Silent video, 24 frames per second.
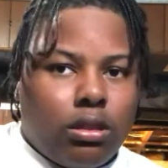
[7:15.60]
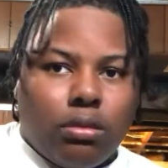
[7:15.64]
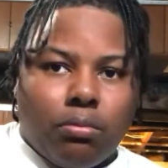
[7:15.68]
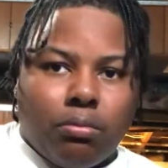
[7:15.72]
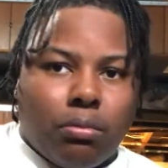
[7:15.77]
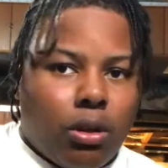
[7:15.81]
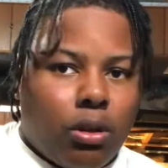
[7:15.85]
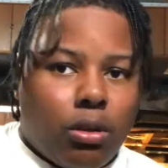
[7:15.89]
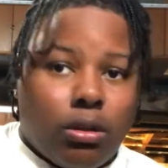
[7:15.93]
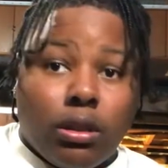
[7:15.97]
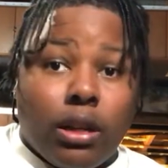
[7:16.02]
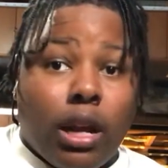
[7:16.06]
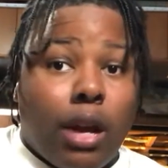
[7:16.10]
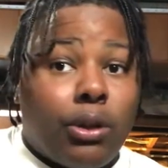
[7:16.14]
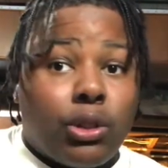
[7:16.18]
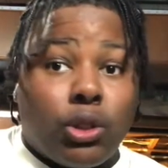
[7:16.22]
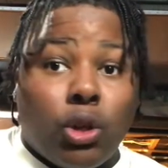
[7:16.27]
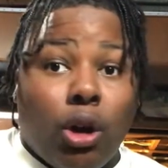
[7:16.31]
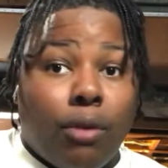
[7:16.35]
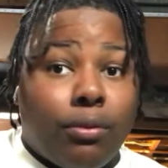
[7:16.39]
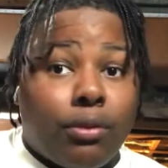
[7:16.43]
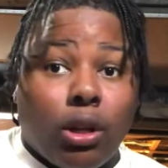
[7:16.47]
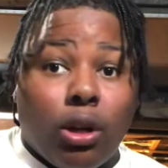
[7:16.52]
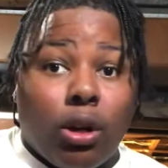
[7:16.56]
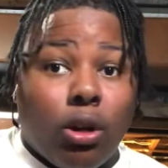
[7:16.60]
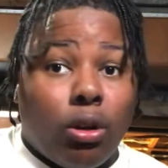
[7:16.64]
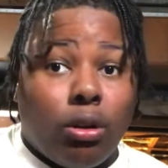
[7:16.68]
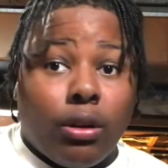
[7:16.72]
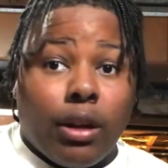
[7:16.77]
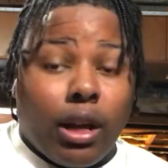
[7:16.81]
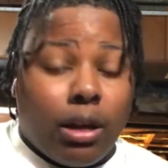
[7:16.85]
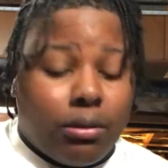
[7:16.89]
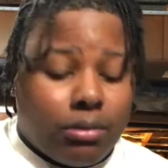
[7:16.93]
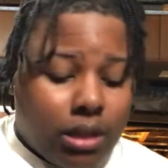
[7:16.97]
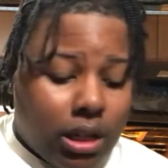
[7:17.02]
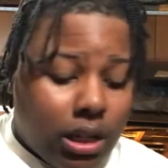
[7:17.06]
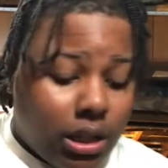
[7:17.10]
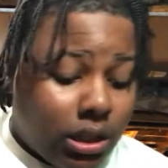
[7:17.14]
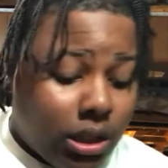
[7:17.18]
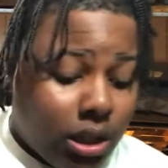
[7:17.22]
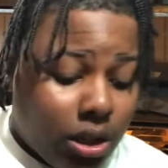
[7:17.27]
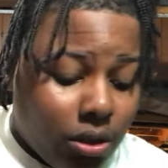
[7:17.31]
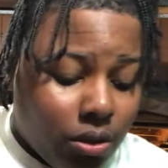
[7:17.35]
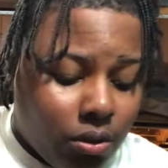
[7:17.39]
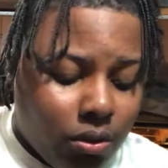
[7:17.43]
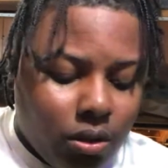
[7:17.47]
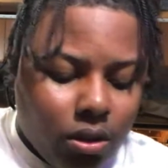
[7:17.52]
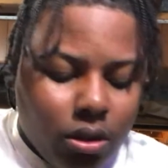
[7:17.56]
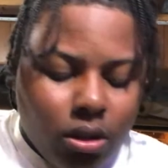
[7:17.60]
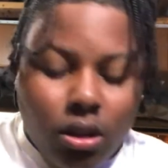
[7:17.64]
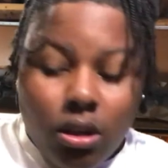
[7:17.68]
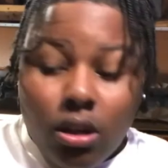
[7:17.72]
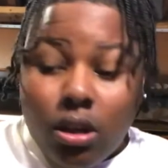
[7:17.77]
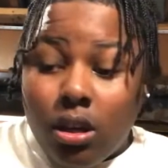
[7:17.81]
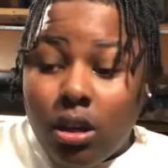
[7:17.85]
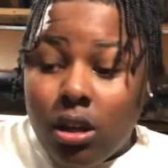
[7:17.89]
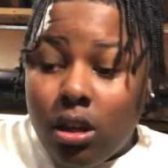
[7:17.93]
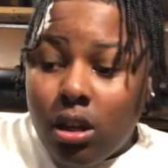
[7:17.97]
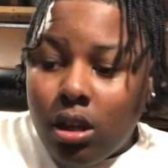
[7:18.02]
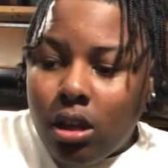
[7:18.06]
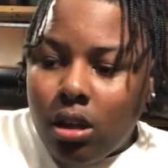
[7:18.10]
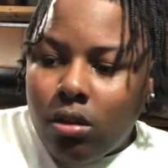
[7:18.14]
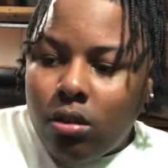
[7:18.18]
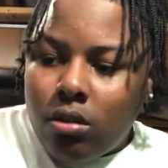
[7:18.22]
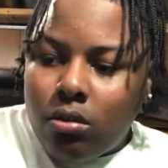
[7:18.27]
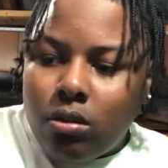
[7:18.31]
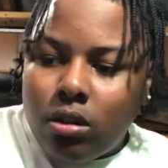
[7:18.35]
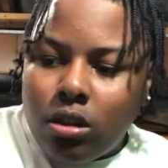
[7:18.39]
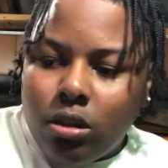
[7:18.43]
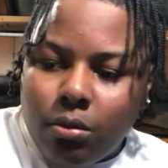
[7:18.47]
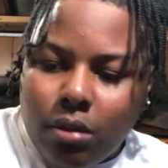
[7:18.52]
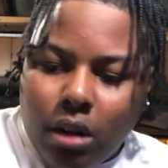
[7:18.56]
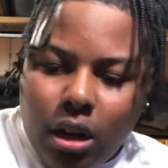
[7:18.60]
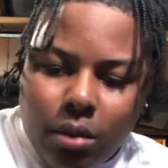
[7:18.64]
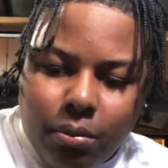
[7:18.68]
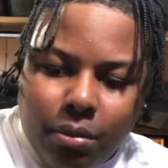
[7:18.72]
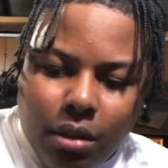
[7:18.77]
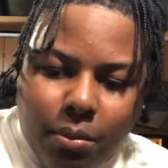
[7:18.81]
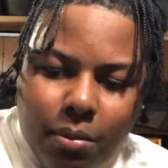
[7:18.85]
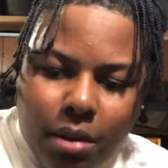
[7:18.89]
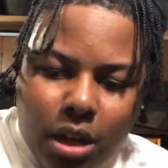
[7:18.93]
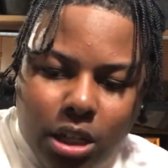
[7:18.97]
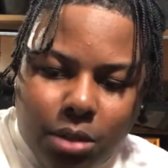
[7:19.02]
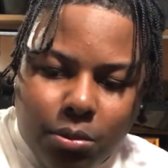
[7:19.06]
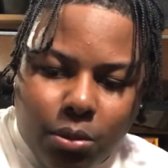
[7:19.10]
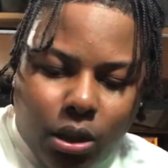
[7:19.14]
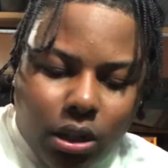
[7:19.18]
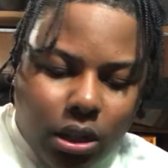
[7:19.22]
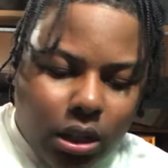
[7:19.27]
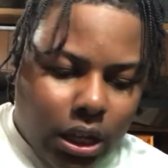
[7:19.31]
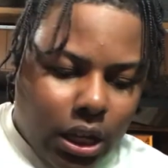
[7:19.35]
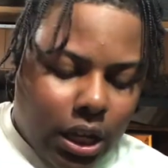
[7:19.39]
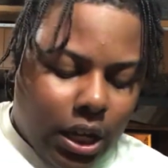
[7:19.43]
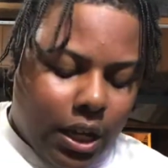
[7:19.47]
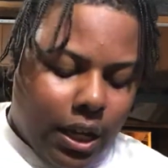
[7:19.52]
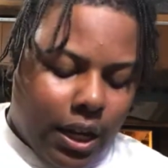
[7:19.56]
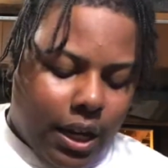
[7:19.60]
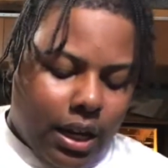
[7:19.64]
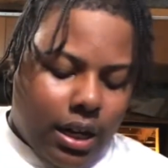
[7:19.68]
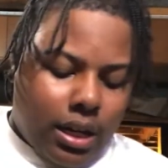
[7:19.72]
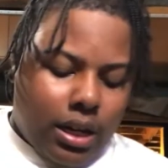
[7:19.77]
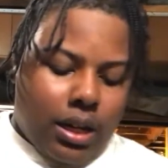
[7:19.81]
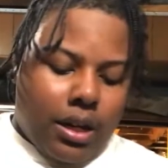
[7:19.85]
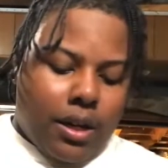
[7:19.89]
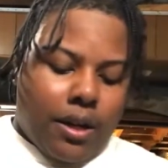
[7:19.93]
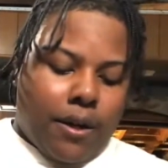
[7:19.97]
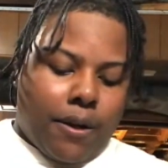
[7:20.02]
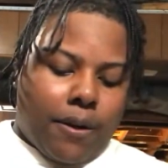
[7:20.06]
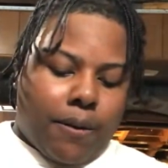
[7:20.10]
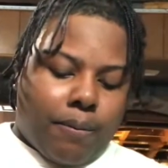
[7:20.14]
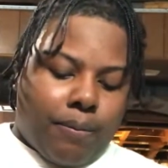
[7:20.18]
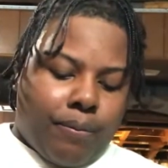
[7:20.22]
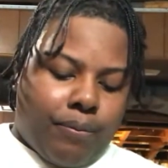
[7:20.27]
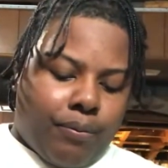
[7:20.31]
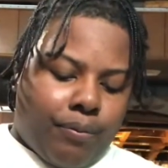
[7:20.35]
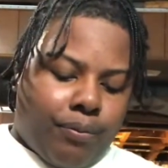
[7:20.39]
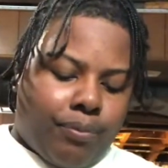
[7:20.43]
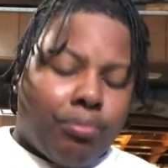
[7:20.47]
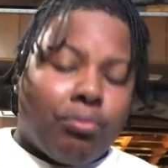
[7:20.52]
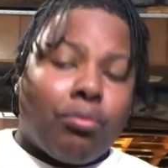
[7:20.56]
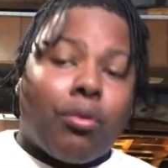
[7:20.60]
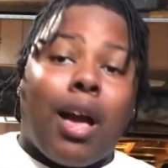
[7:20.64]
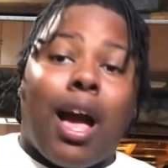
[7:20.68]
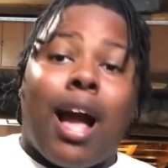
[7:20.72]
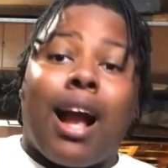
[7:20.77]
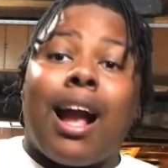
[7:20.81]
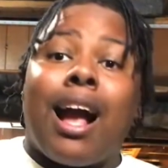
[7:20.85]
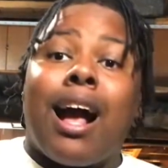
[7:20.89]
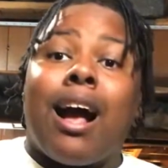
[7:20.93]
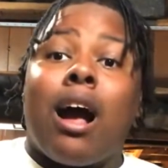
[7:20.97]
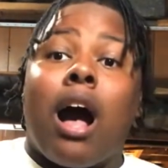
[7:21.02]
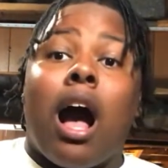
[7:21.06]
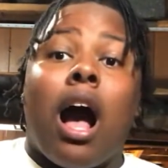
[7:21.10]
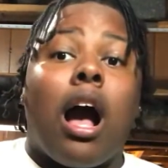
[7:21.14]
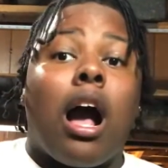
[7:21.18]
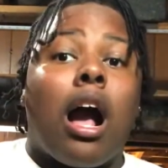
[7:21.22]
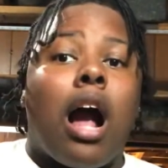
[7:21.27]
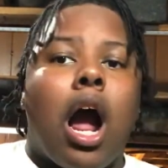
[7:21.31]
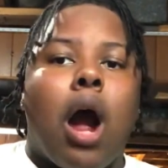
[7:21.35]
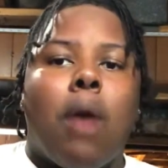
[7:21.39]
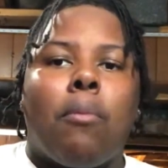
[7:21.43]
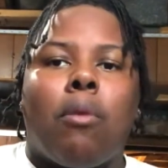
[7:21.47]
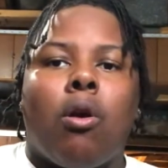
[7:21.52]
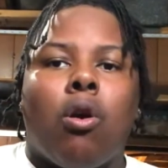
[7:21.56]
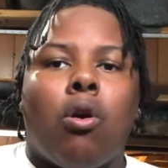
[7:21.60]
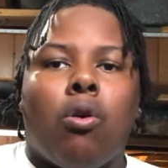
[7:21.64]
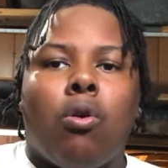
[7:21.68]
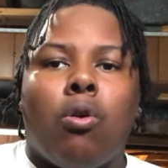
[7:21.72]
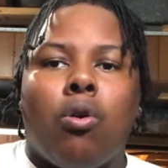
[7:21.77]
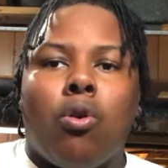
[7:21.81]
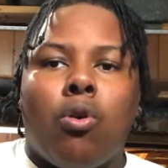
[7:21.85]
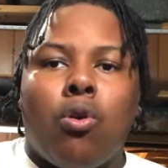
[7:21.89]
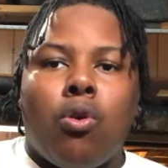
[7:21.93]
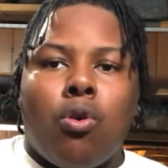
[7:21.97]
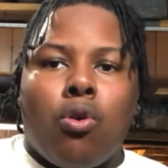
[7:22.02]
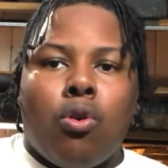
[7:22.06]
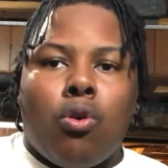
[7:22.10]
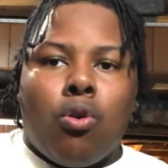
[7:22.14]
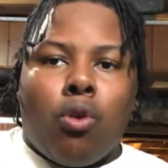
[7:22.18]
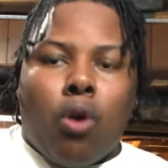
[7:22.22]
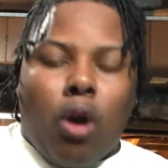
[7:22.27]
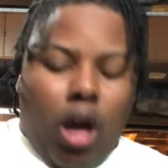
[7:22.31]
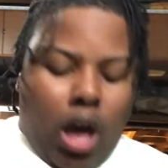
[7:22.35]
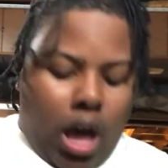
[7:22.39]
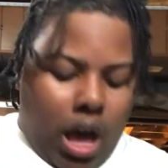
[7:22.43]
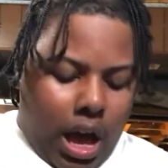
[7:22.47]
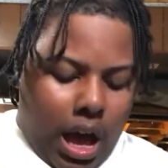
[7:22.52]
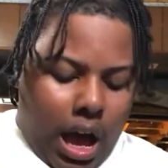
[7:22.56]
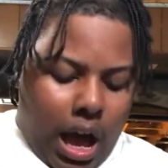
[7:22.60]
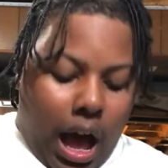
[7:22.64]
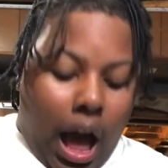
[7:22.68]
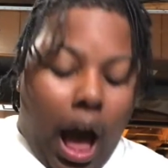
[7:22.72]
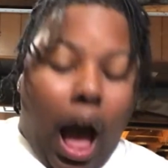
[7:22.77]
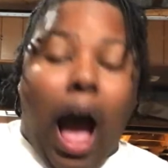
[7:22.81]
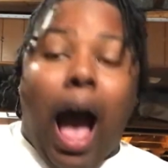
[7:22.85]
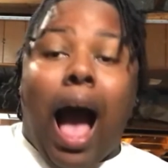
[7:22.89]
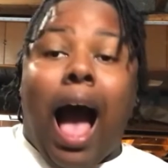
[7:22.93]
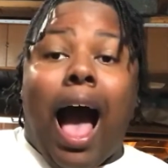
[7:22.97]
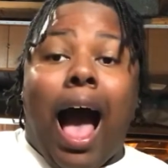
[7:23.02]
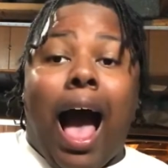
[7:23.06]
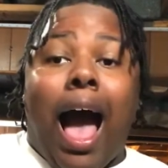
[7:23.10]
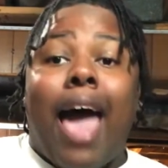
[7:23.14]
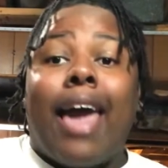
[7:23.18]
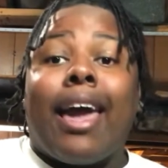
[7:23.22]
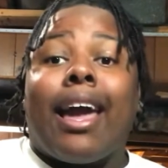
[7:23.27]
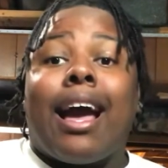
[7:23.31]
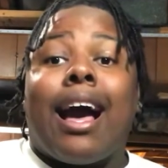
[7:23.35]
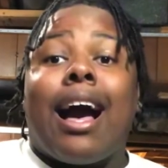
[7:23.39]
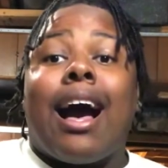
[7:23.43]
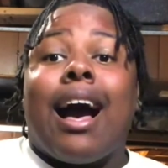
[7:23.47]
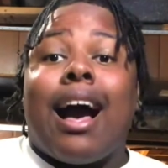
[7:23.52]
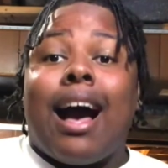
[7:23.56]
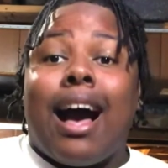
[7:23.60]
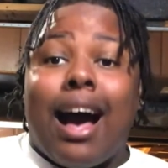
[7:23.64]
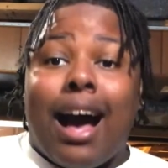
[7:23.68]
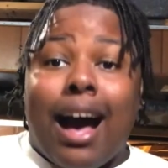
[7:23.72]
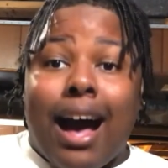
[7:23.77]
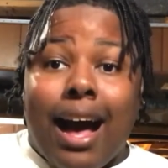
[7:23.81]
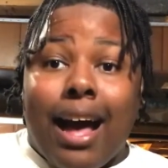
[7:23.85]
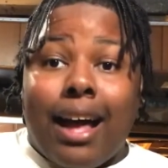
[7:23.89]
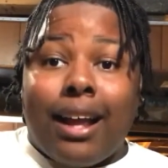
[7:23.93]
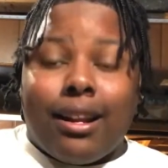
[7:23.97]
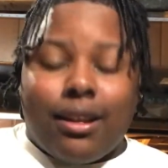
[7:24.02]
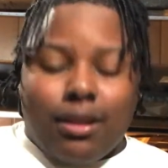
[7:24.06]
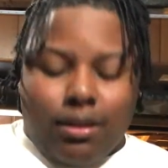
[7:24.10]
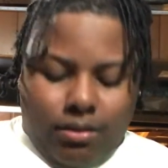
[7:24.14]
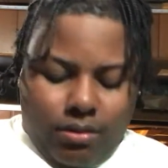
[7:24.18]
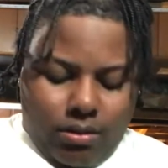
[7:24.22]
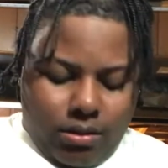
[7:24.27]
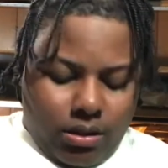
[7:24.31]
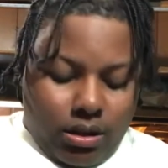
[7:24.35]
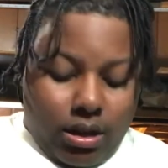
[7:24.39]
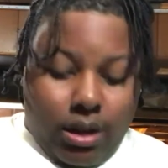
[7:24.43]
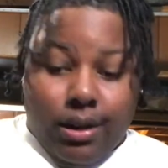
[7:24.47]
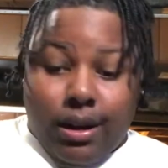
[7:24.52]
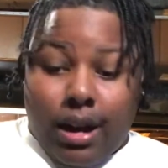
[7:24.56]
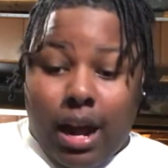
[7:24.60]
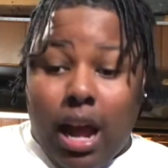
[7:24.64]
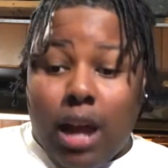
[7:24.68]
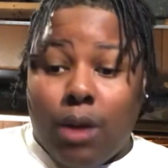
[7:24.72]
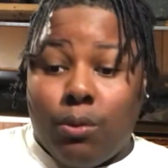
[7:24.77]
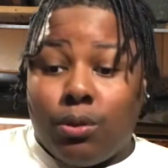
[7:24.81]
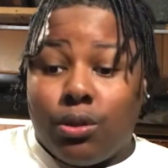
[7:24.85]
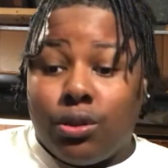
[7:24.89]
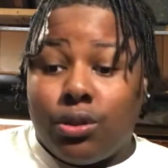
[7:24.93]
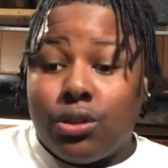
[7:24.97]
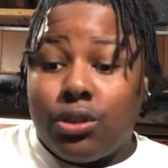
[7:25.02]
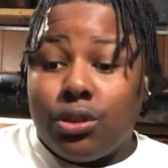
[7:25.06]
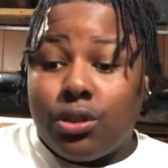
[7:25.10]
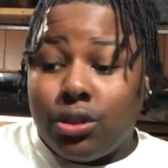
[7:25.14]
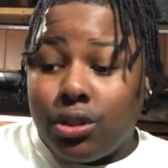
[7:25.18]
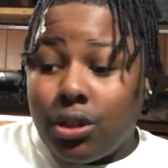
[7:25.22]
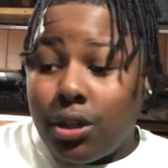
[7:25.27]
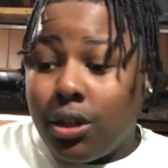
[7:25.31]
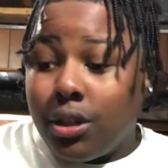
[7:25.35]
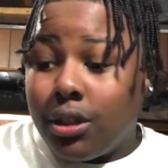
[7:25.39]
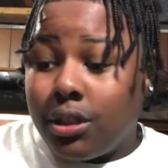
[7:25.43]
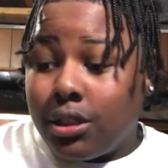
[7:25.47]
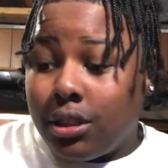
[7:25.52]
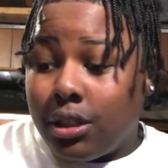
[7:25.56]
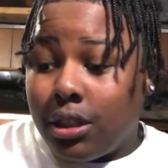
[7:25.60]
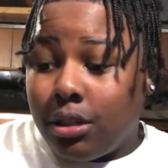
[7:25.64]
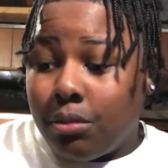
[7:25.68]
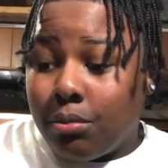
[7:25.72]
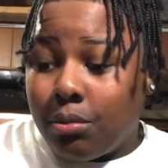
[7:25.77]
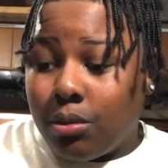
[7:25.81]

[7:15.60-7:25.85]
Bro, they was off the whole day. I'm gonna tell you. I went around to play basketball again, and then I got ah, bro. I got hot, and I was thirsty.